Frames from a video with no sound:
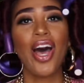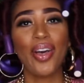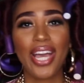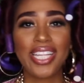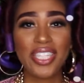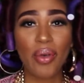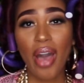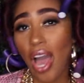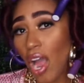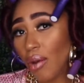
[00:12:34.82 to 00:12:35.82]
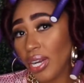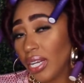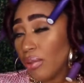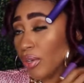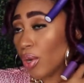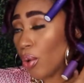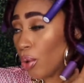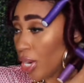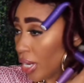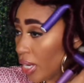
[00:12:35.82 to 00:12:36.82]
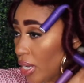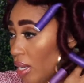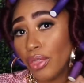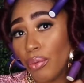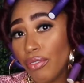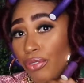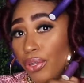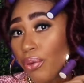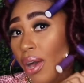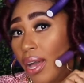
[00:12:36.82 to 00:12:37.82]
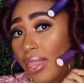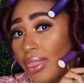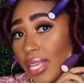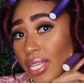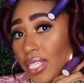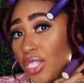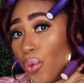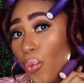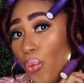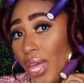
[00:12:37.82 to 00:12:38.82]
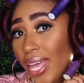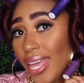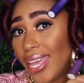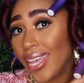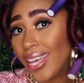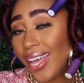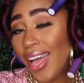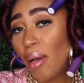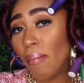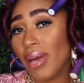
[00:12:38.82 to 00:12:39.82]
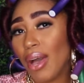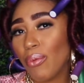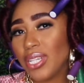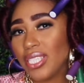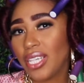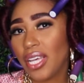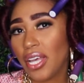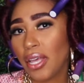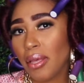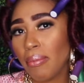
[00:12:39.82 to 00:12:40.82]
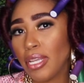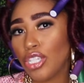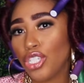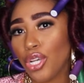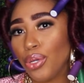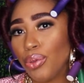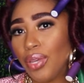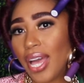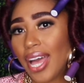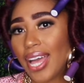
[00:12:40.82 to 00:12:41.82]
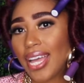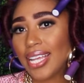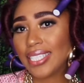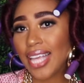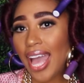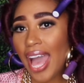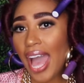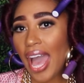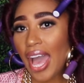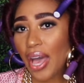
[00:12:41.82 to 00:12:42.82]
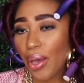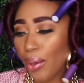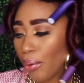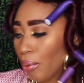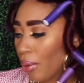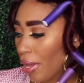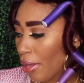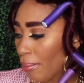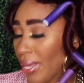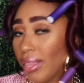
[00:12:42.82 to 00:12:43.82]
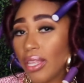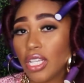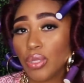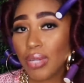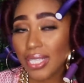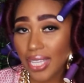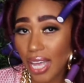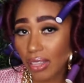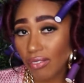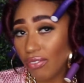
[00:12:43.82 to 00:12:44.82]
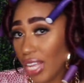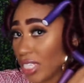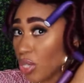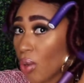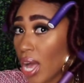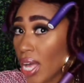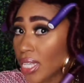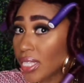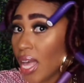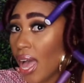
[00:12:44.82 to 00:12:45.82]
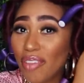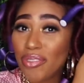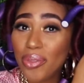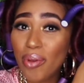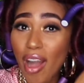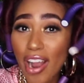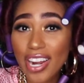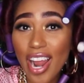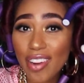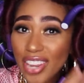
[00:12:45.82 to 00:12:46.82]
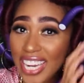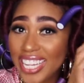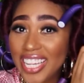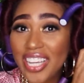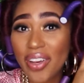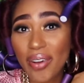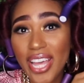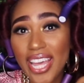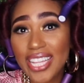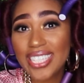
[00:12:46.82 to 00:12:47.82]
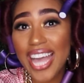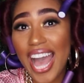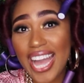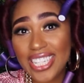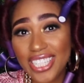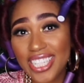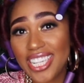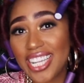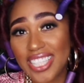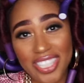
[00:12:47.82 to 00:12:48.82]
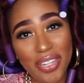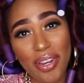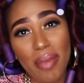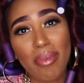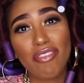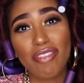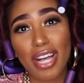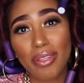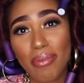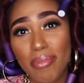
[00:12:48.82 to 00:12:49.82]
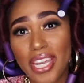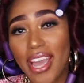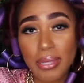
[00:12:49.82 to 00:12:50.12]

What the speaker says: Okay, so I already recorded the review on this wig, but I want to come and show you guys how it looks when I take out the flexi rods. If you aren't already, go ahead to IG, Instagram, and follow me.